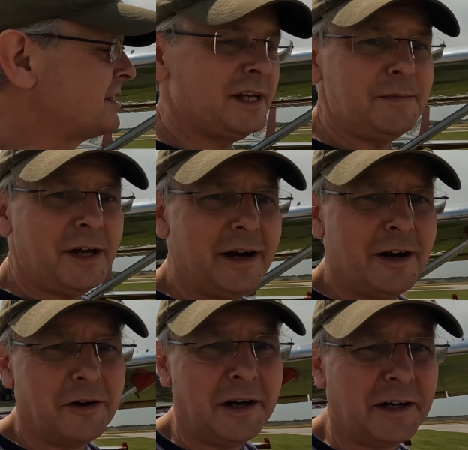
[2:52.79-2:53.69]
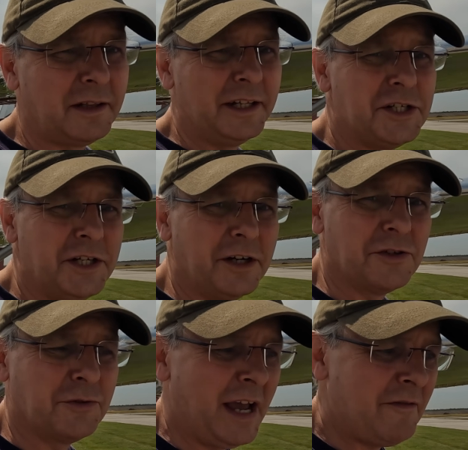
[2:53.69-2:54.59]
Because I'm not an aeronautical engineer,
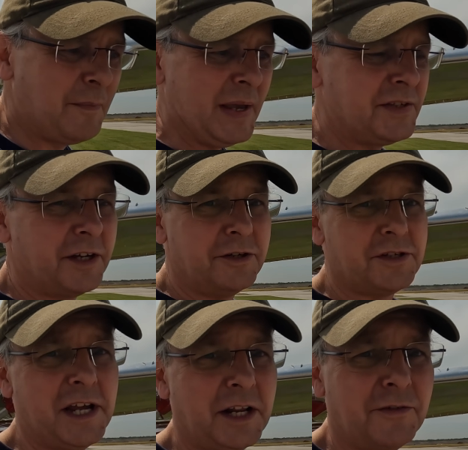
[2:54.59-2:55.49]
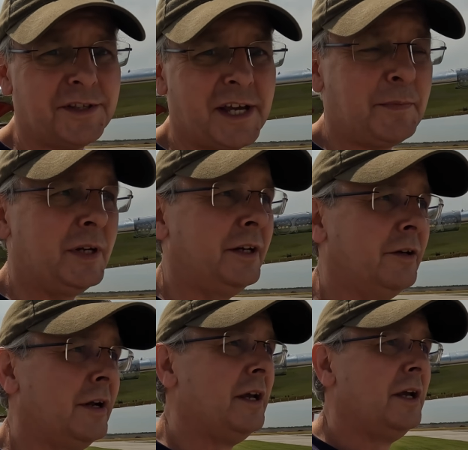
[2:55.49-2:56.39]
so I have a basic understanding of what's happening
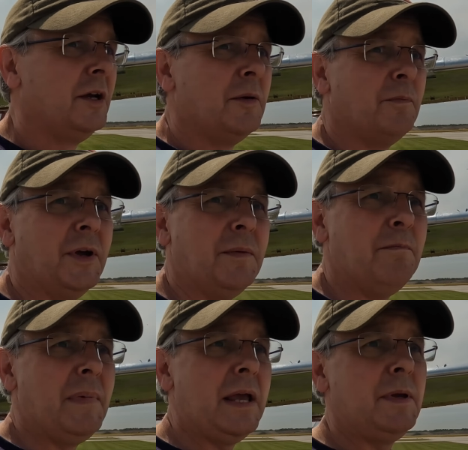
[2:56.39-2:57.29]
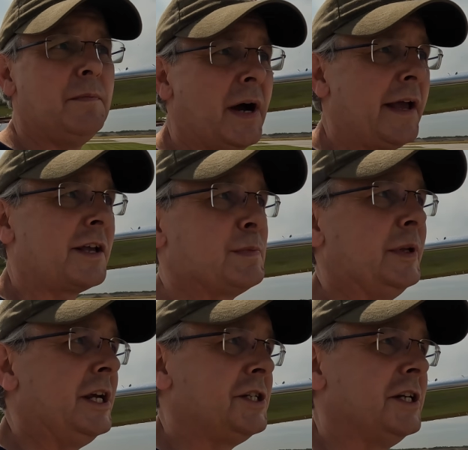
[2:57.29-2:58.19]
here, but maybe my
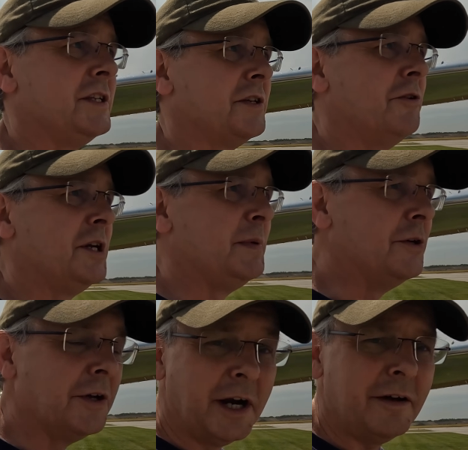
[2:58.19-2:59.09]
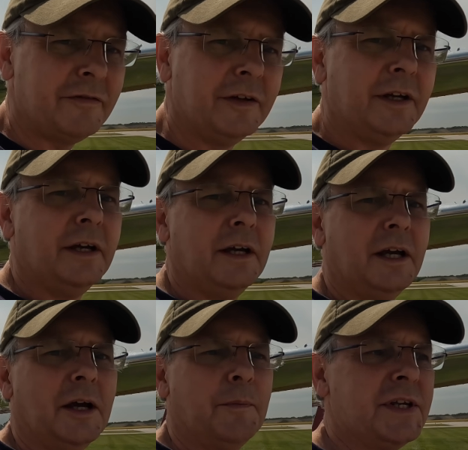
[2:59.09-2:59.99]
explanation isn't going to be good enough.
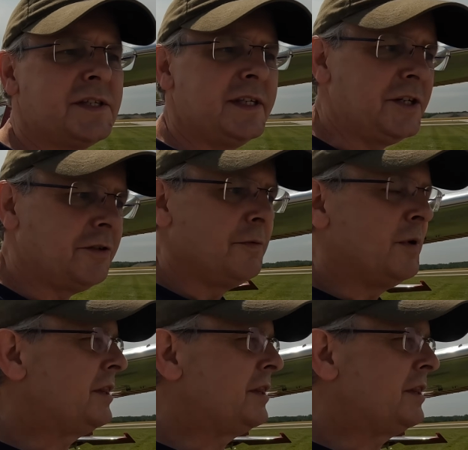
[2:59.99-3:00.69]
But essentially what